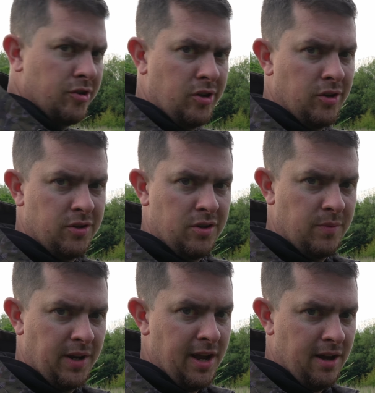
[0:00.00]
crossed,
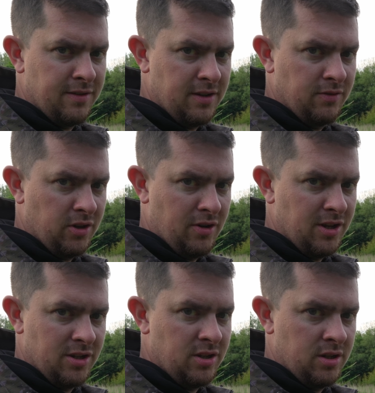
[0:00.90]
we get ourselves a
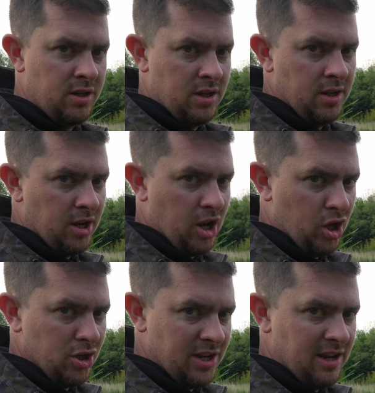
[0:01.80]
nice
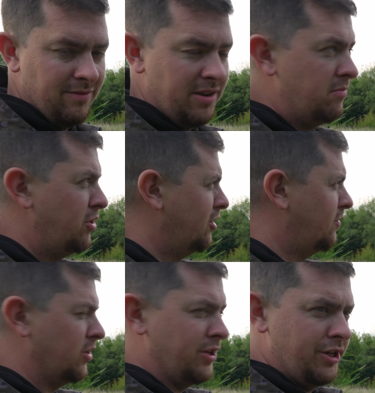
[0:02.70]
last evening,
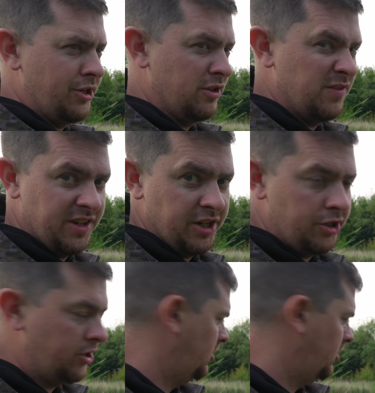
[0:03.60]
beautiful conditions fish.